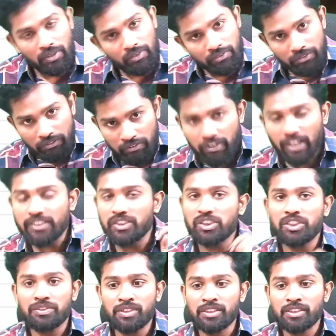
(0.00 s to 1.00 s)
one
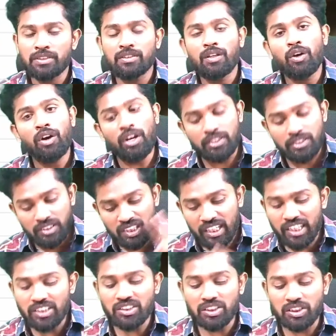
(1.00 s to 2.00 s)
situation, or
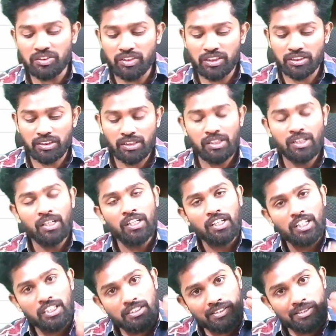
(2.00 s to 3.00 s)
second situation,
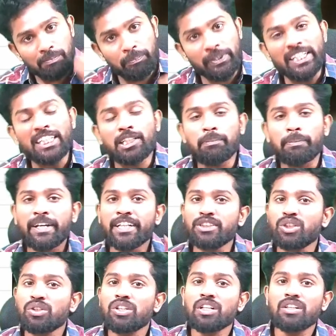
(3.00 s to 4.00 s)
recipient paid
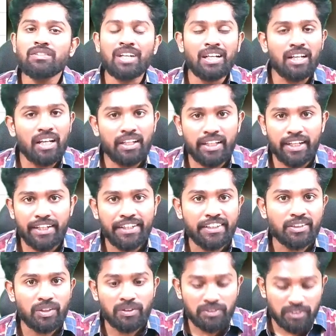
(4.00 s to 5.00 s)
total 1 lakh
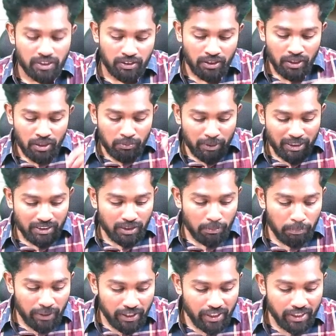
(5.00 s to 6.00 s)
18,000 but
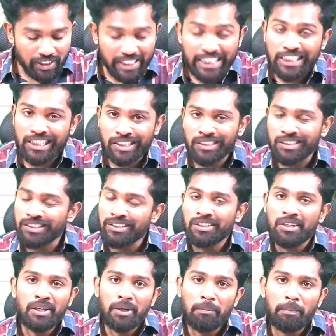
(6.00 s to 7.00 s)
supplier didn't
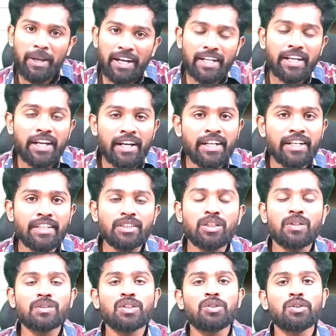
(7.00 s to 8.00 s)
paid
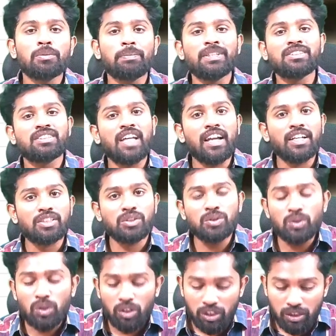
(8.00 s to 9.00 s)
18,000 rupees tax to
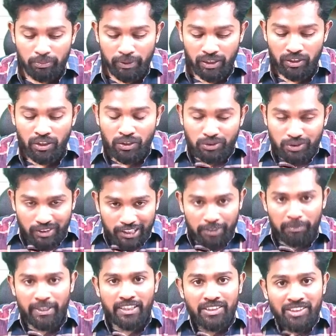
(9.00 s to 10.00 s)
government. So that
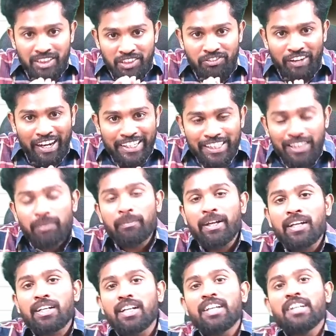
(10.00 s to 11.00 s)
means if
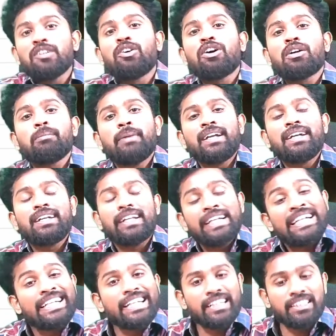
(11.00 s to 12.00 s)
ultimately government
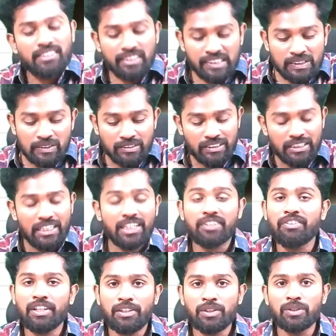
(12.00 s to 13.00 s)
didn't receive
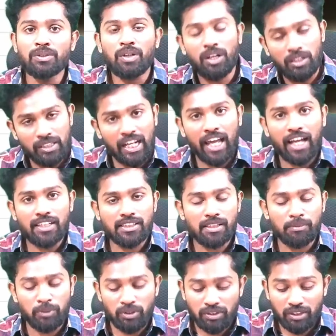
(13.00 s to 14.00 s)
revenue or tax
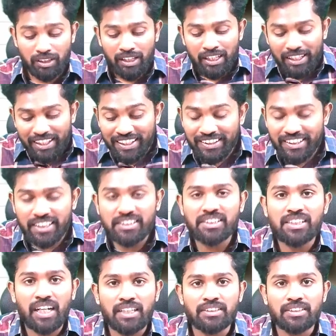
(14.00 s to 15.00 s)
amount in this
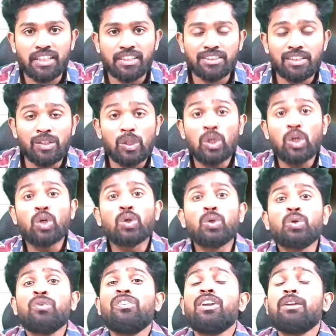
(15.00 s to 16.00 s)
transaction,
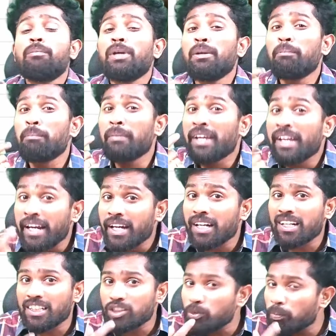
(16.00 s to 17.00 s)
who will be made
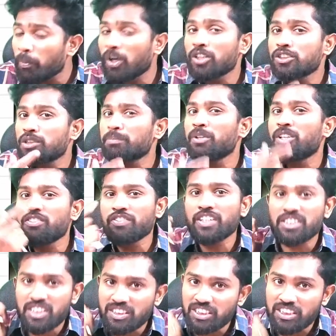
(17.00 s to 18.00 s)
responsible for
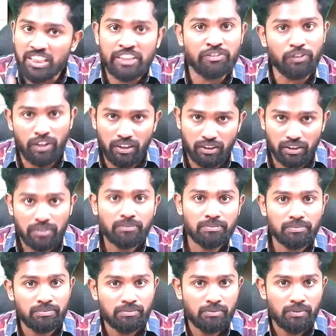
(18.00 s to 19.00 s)
such default?
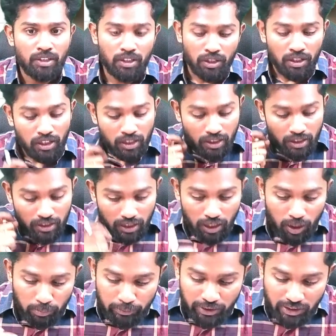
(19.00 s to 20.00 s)

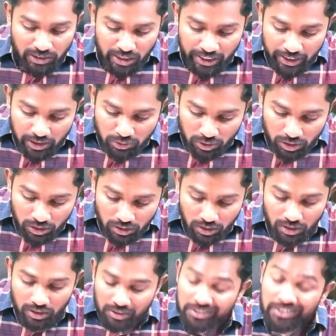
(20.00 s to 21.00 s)
Obviously it is
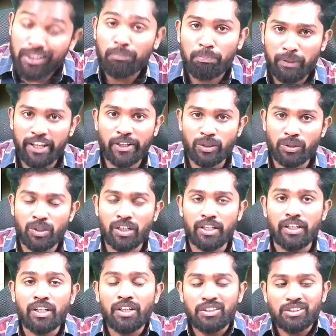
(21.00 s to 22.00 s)
what? Supplier
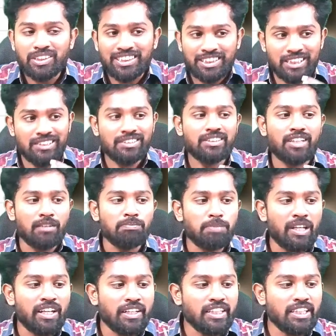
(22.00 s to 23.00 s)
only. So since
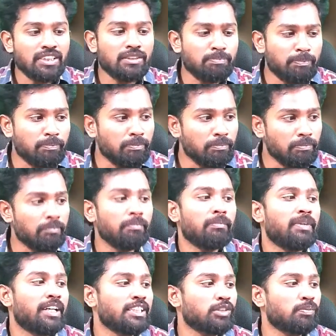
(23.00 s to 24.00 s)
supplier is
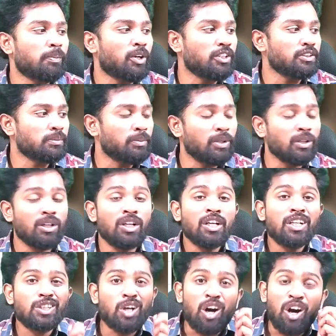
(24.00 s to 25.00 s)
responsible,
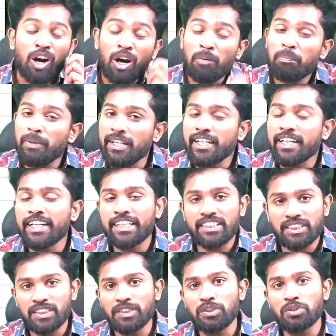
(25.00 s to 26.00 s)
the
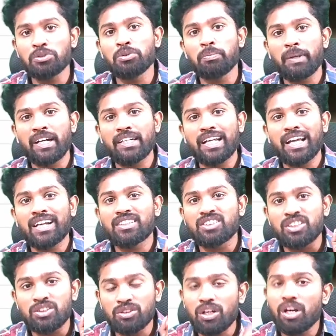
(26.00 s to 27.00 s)
obligation to pay tax
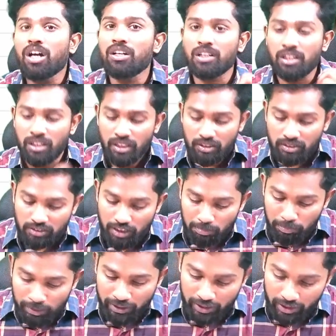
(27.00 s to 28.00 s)
is on
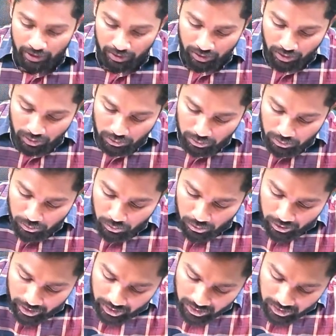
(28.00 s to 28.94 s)
supplier. So it's